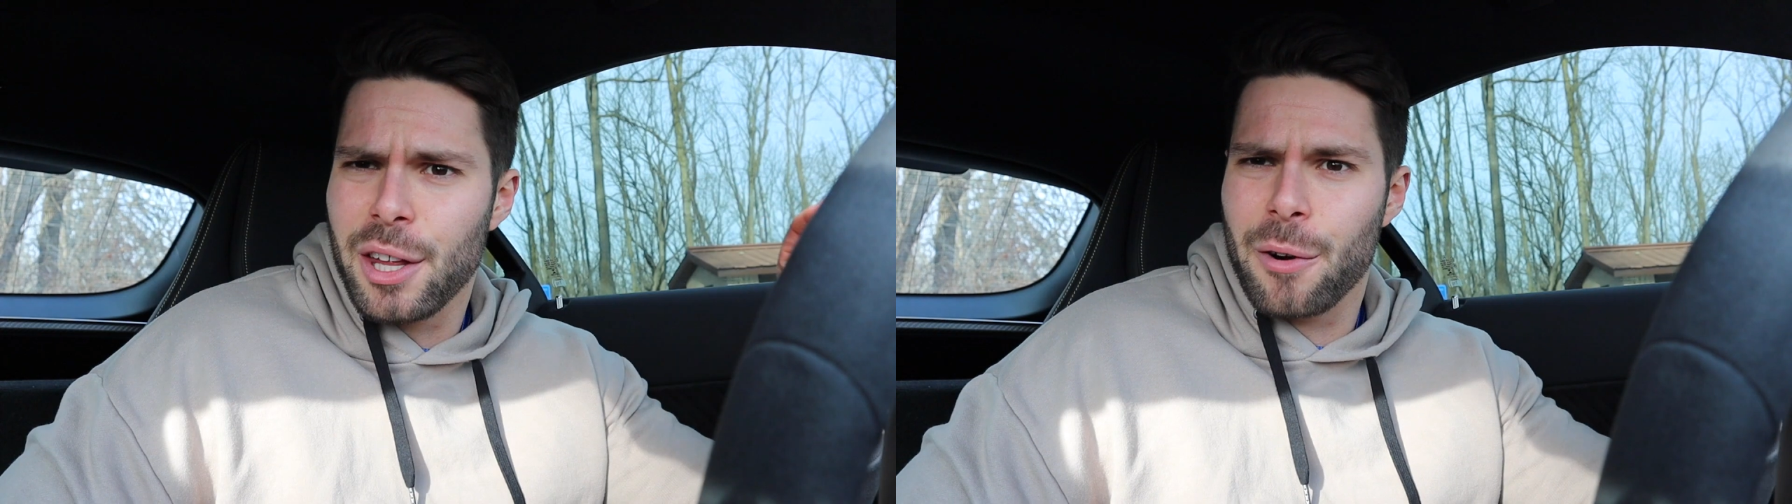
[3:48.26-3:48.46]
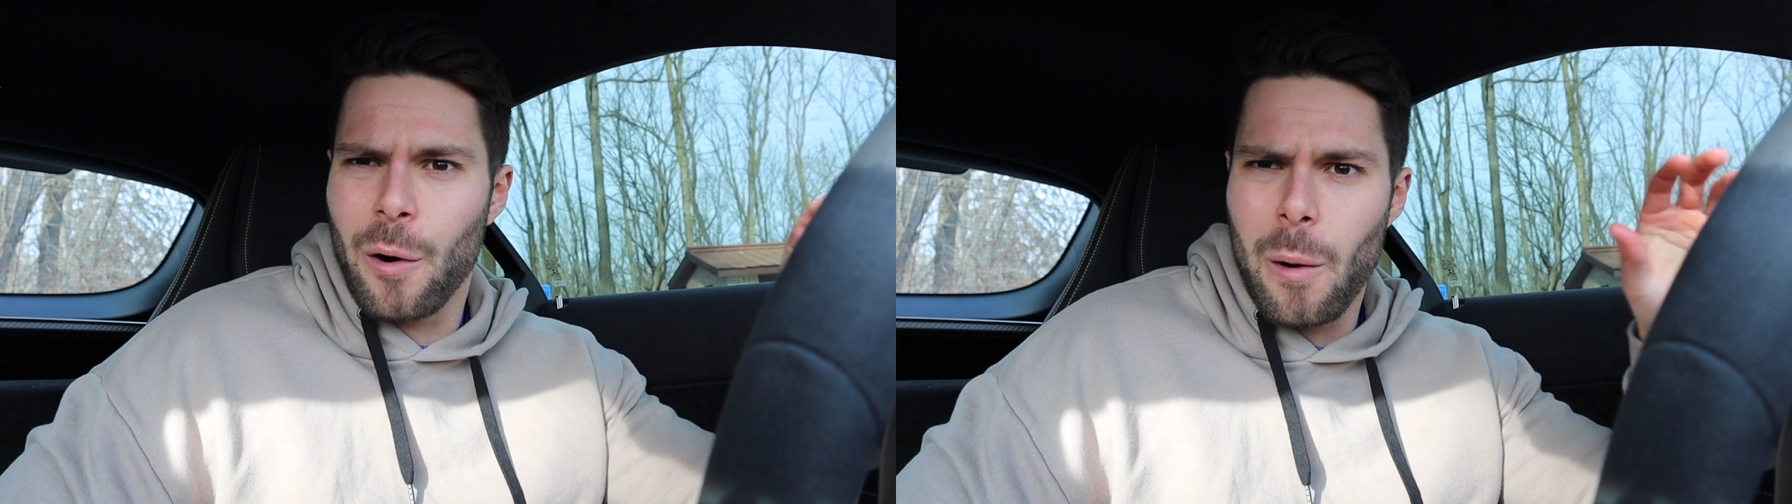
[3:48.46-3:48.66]

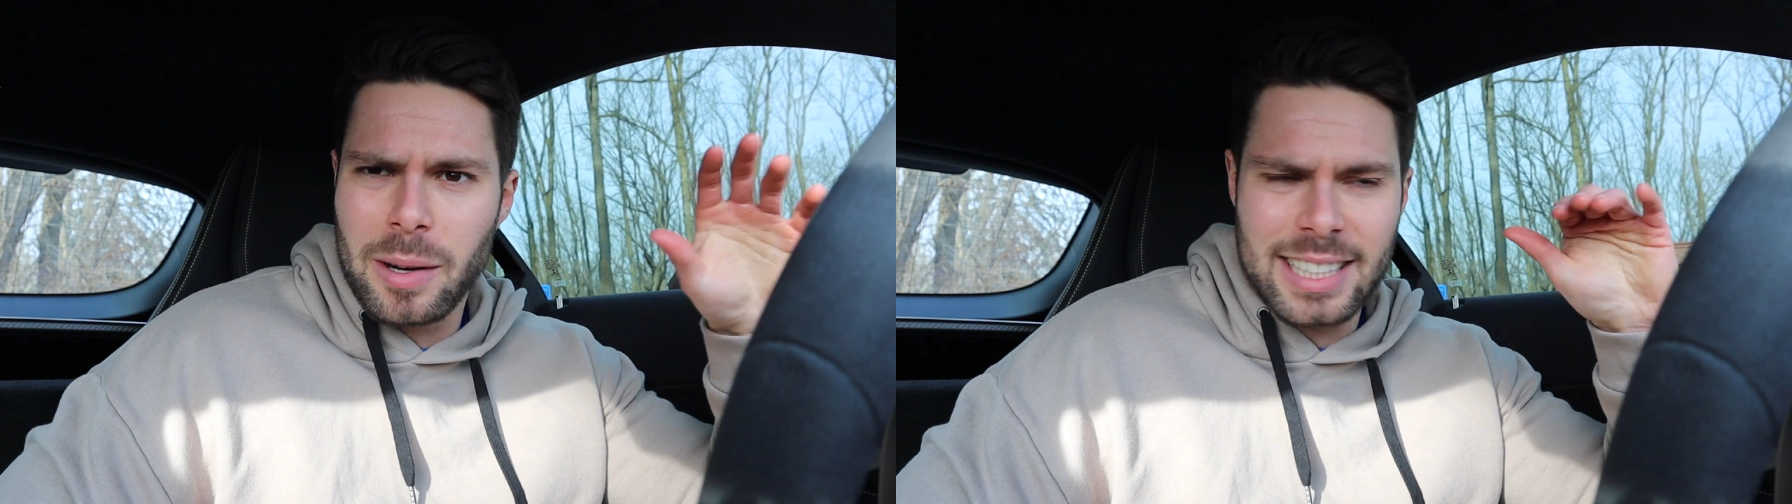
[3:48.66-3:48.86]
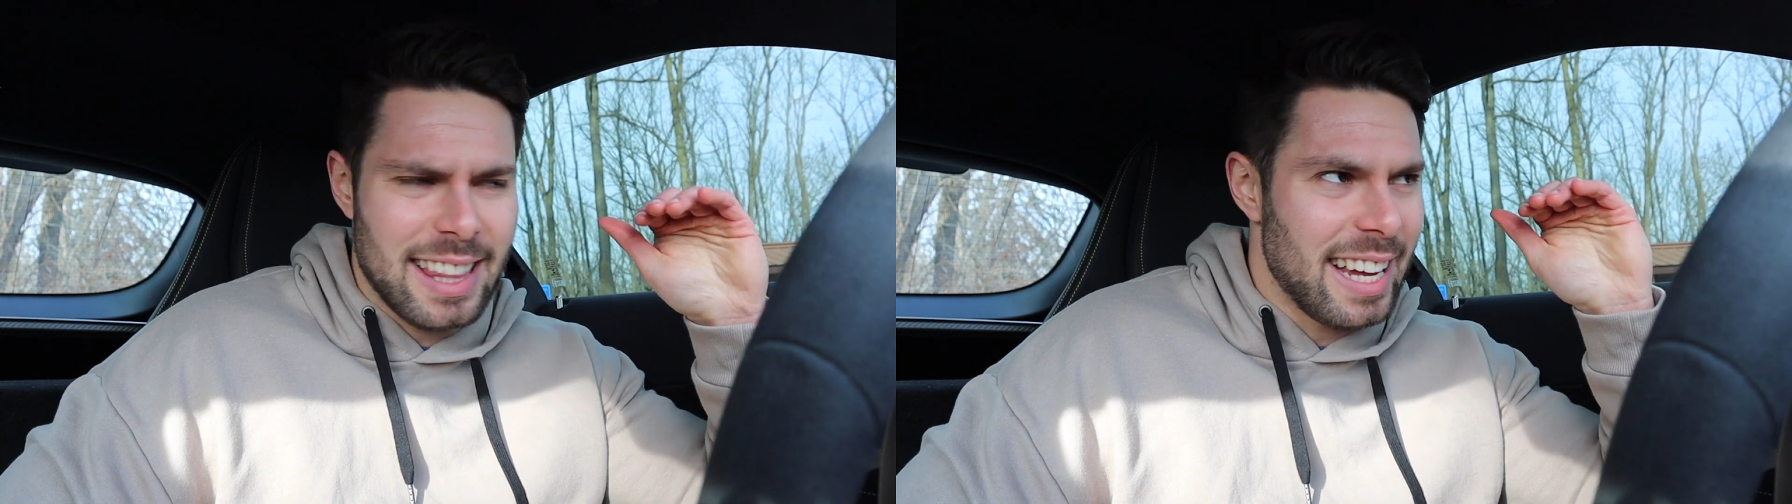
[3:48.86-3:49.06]
the chrome
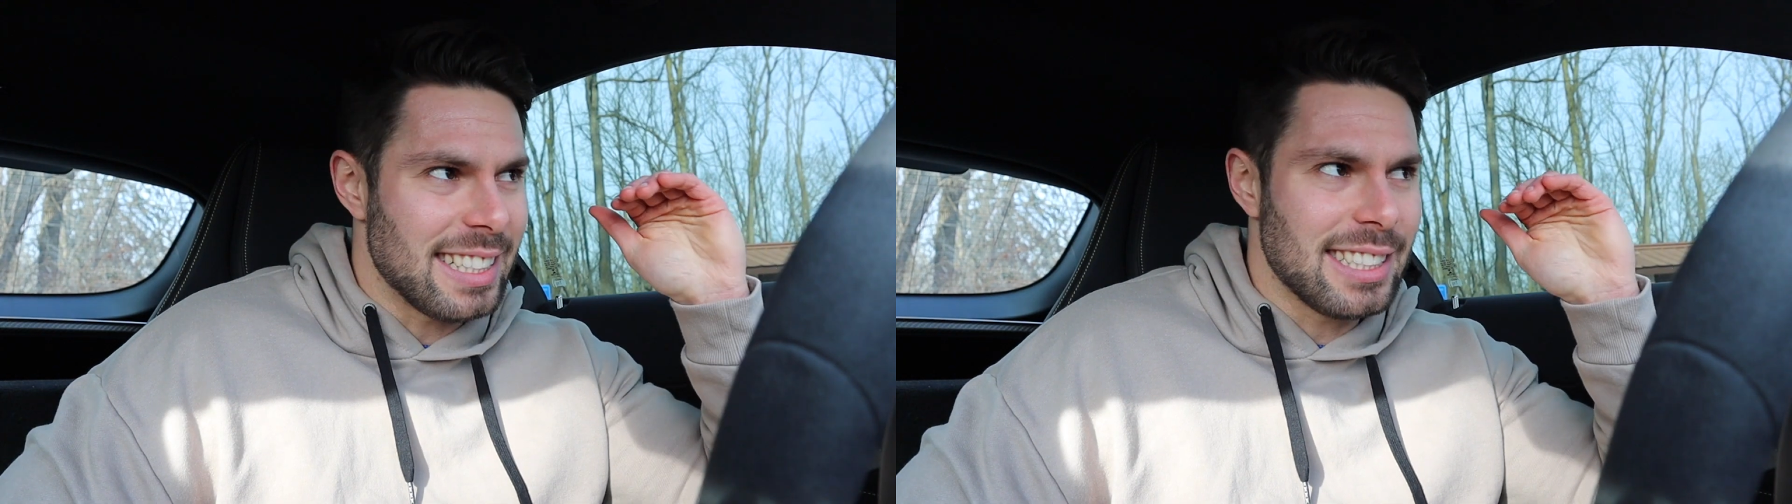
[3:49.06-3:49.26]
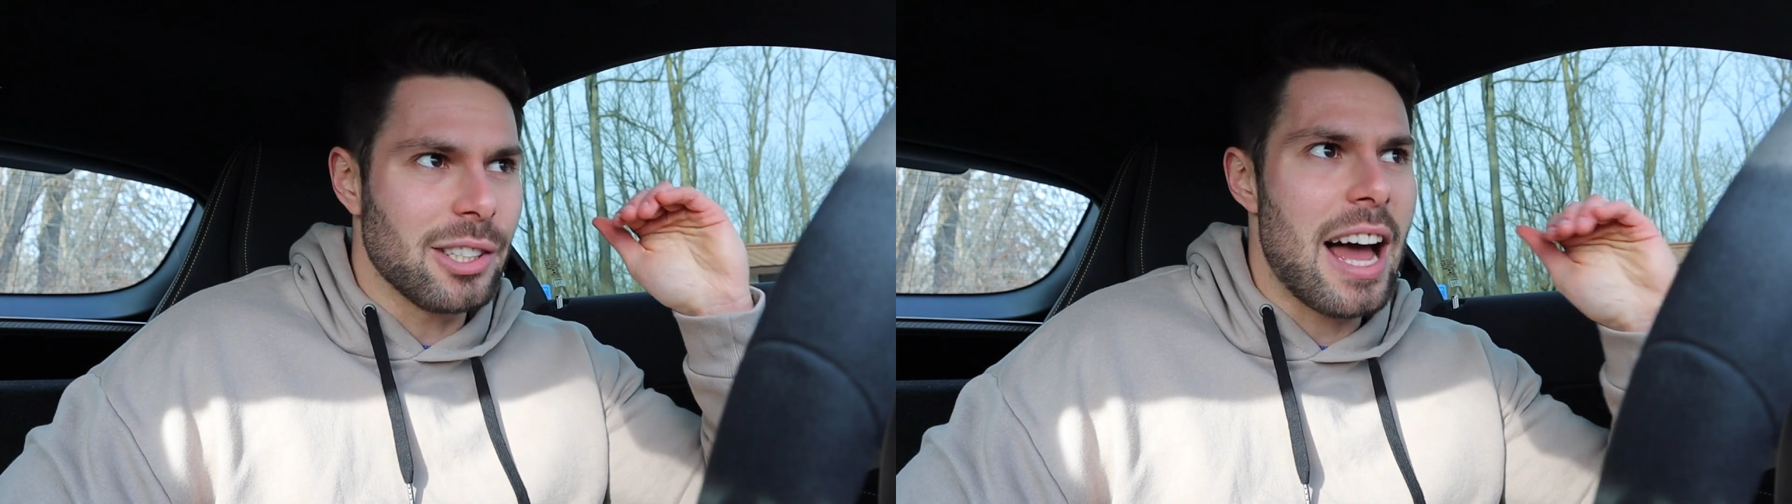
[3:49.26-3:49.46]
because I think it still